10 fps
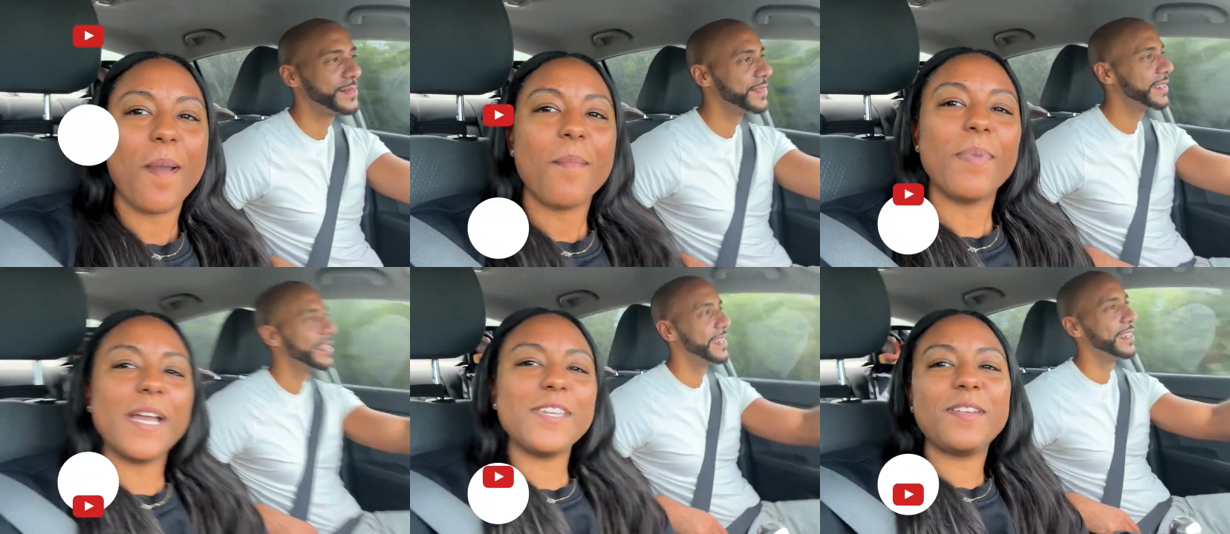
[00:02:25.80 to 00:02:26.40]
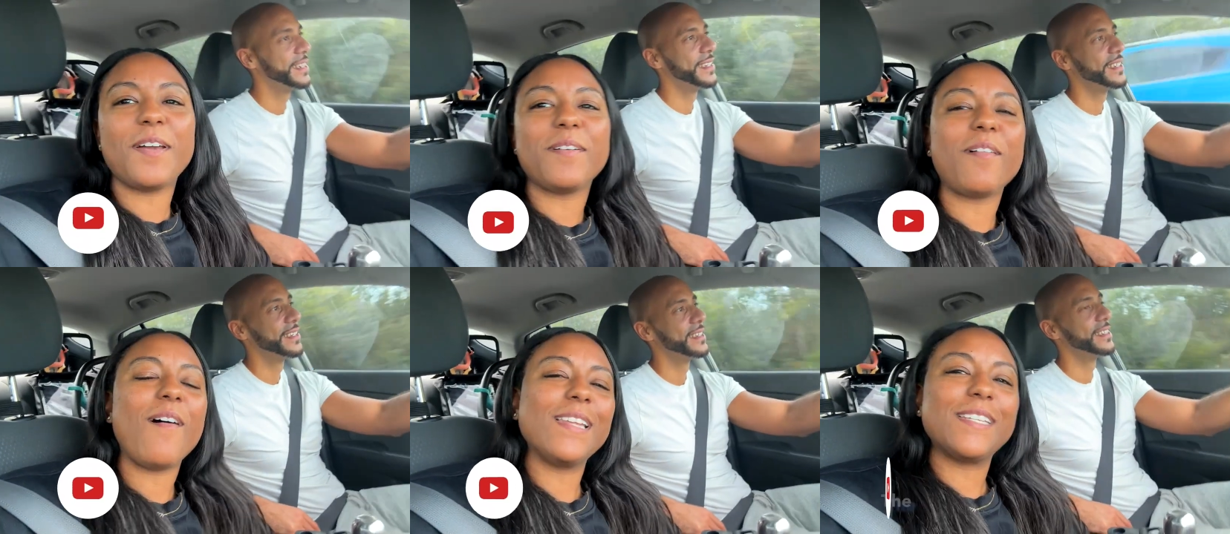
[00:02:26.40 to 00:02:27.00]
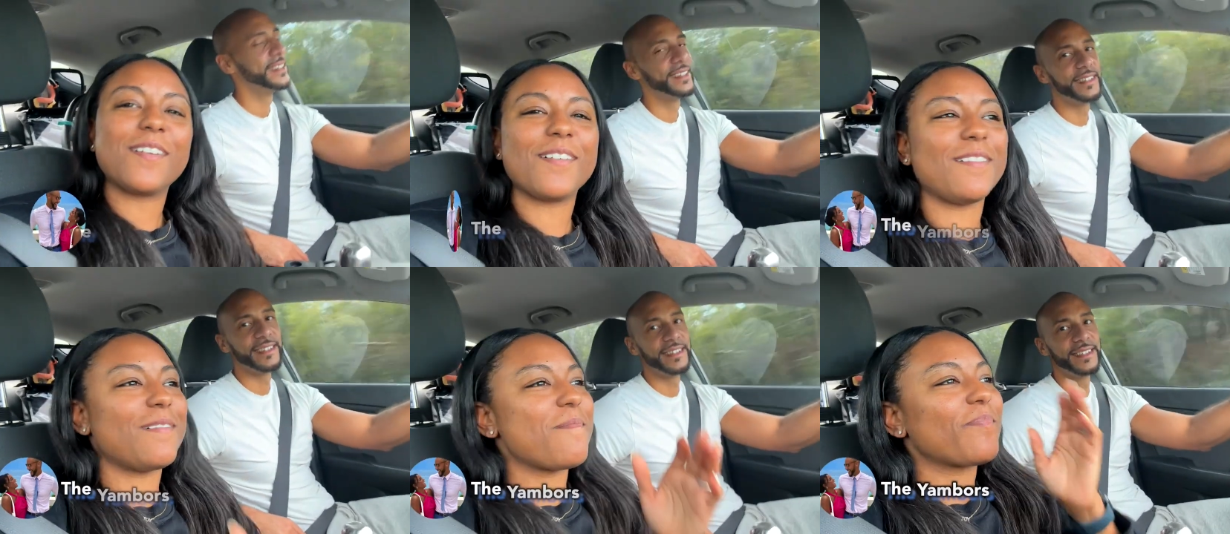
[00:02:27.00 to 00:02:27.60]
Speaker 1: But you know, all in
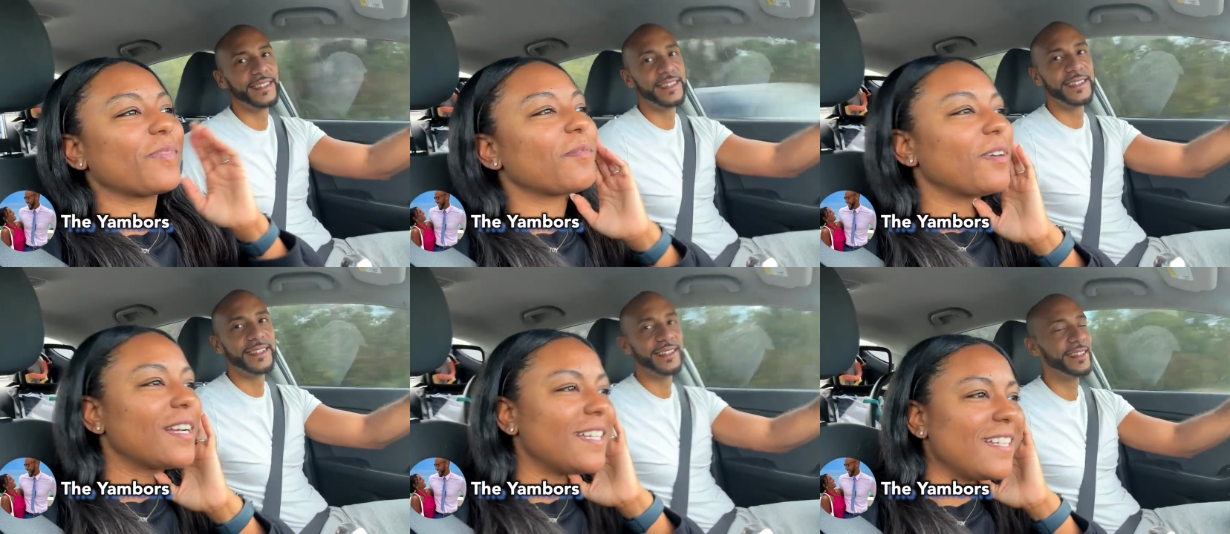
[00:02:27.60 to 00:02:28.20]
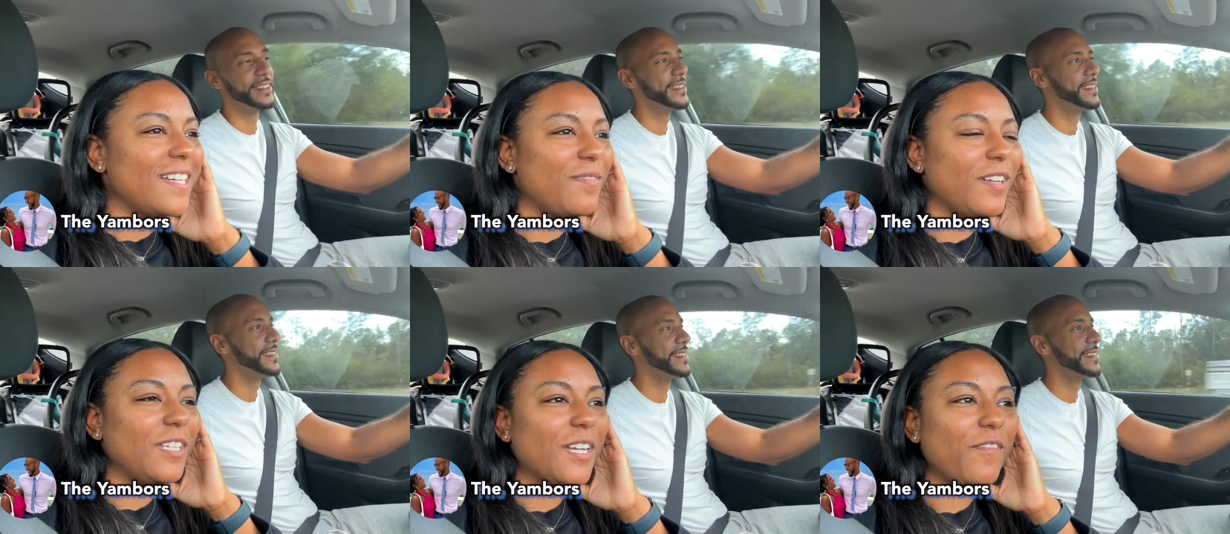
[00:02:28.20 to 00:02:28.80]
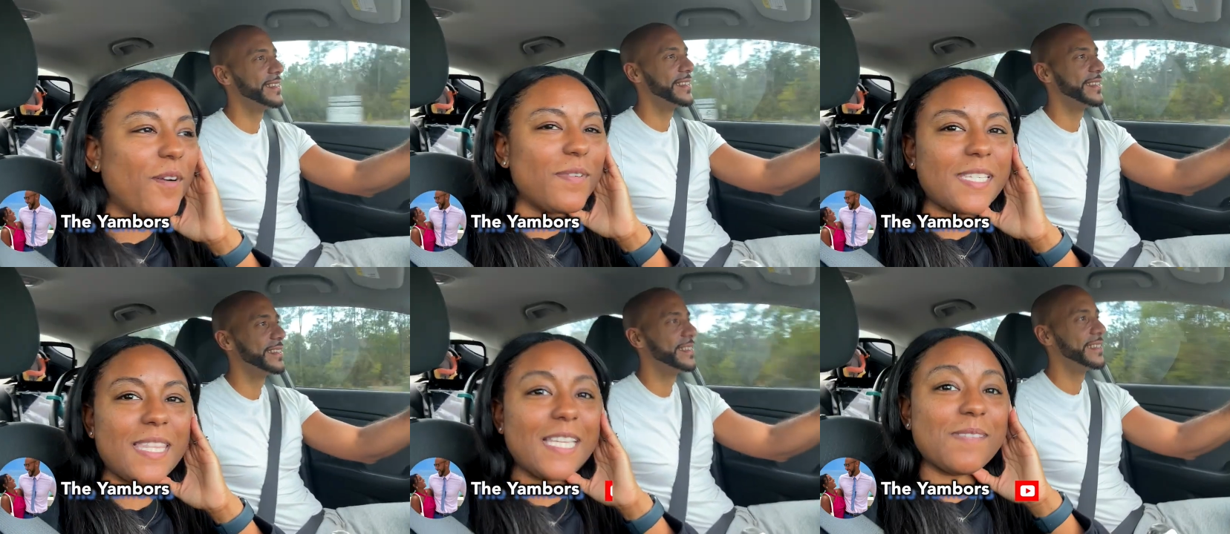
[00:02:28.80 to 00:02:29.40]
all, we're good. We're looking
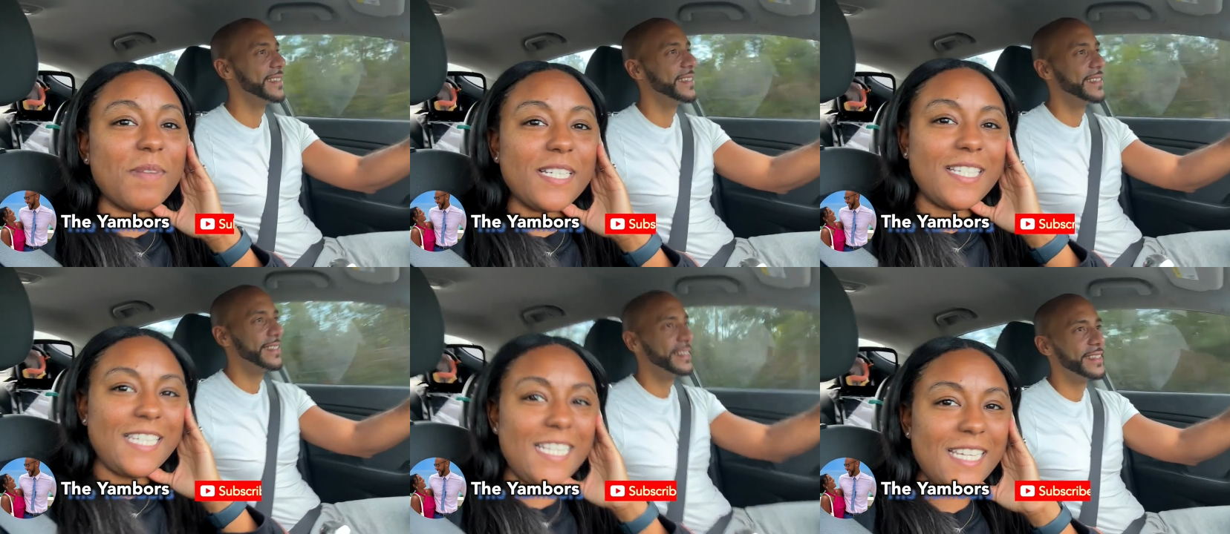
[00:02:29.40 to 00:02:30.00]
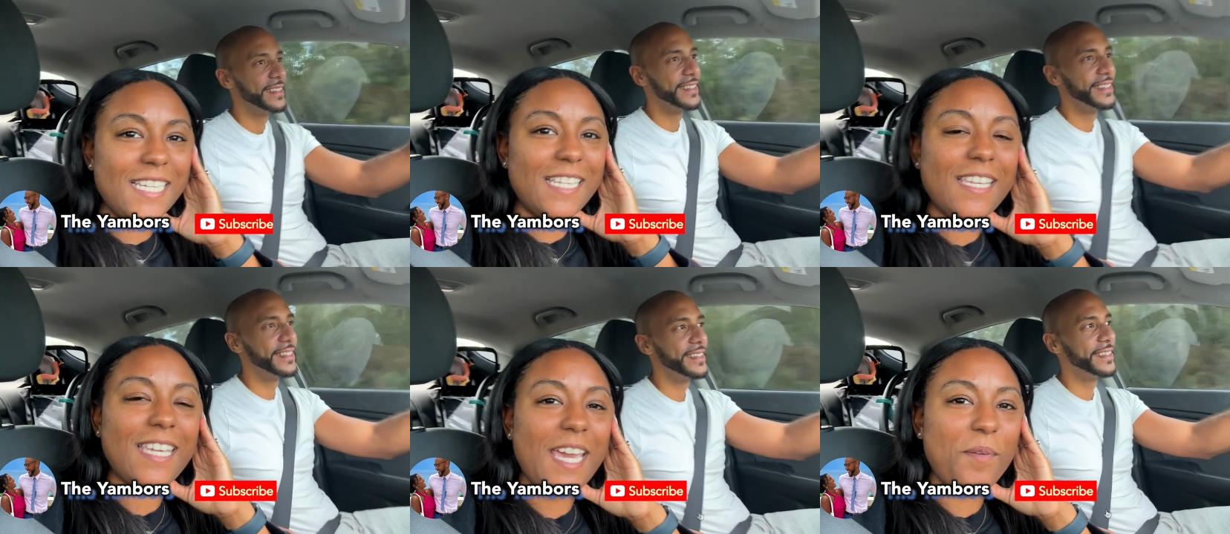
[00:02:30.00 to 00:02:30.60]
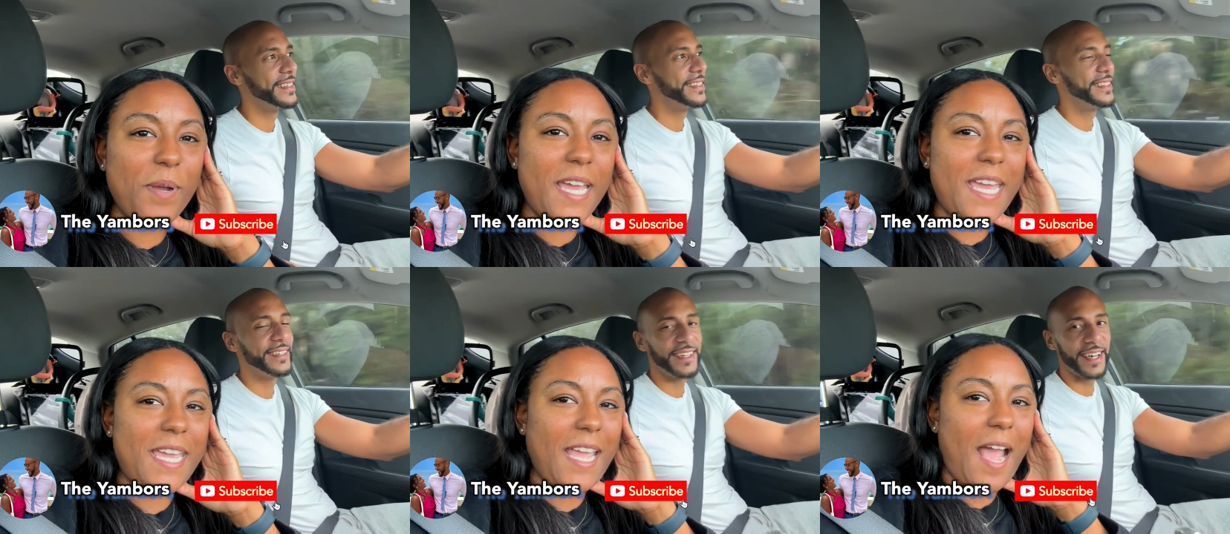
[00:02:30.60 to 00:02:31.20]
forward to this much needed
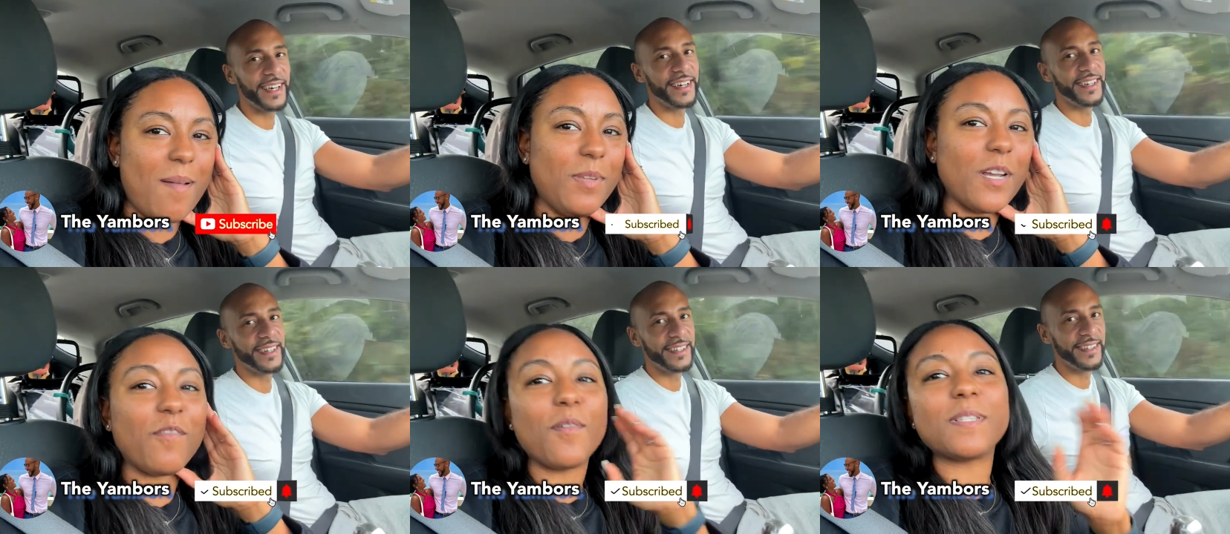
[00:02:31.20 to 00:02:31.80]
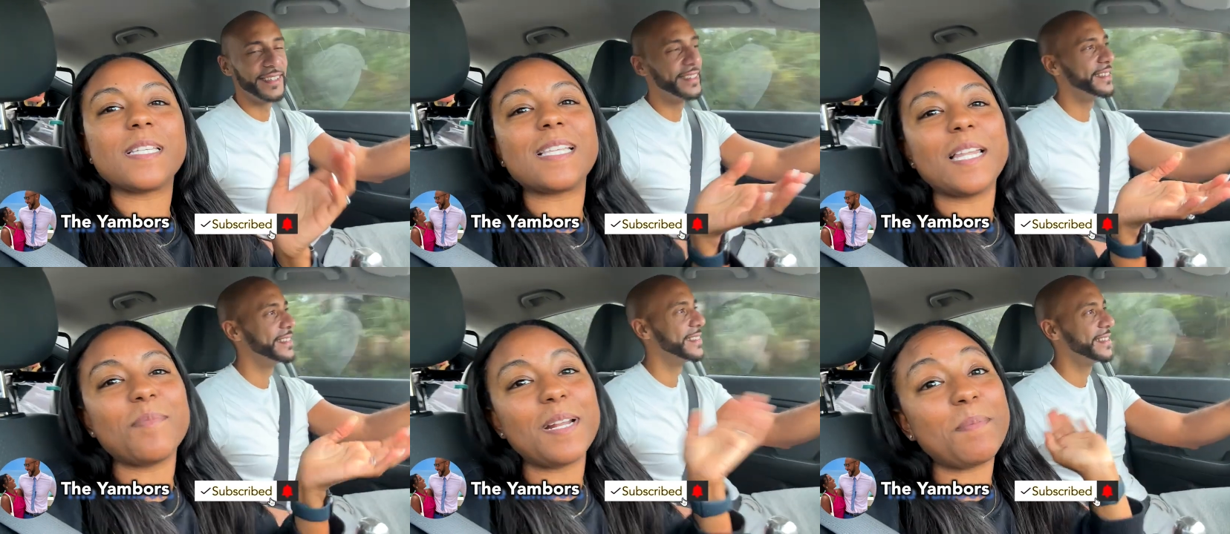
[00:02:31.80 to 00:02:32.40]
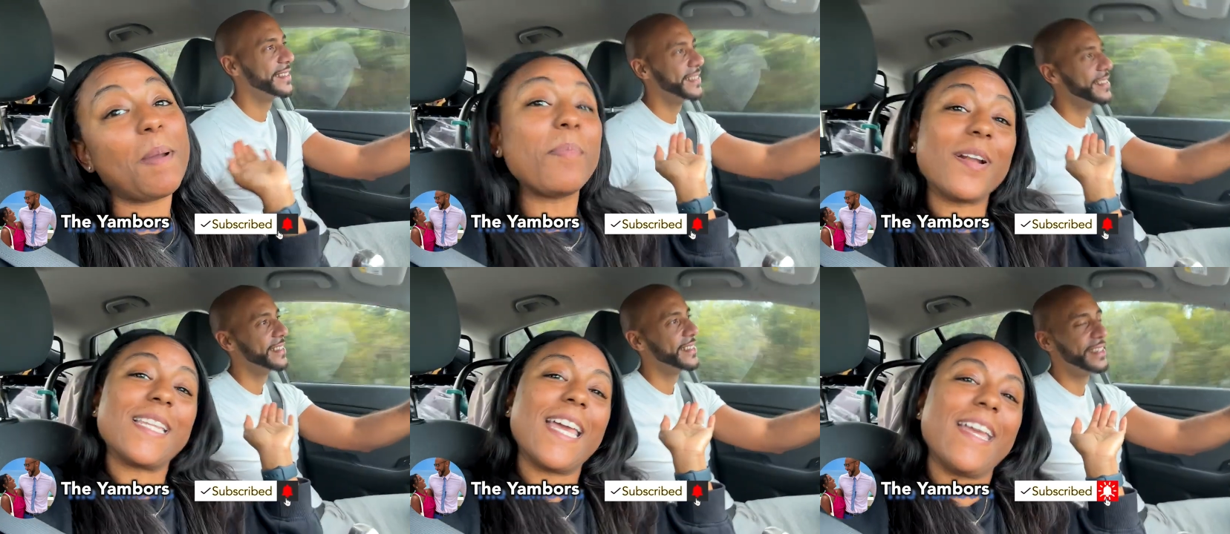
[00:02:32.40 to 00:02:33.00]
getaway. I'm looking forward to celebrating my birthday.